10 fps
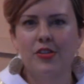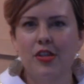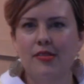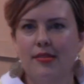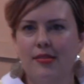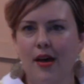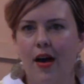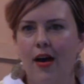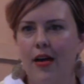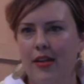Jesus
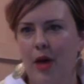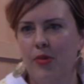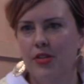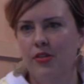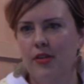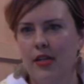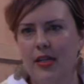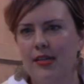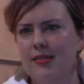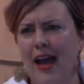saw an opportunity.
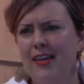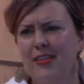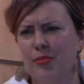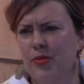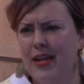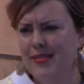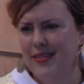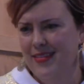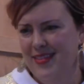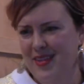He's kind of
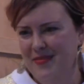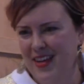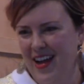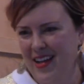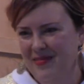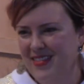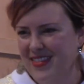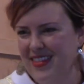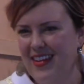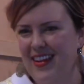brazen sometimes.
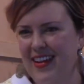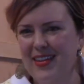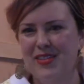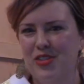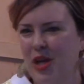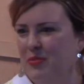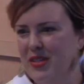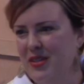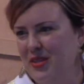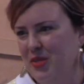He just jumped
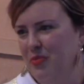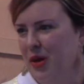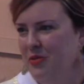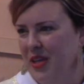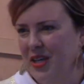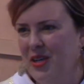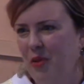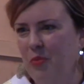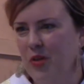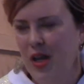into this boat that he didn't know
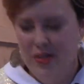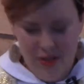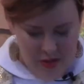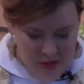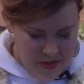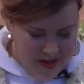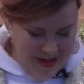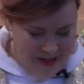belonged to who.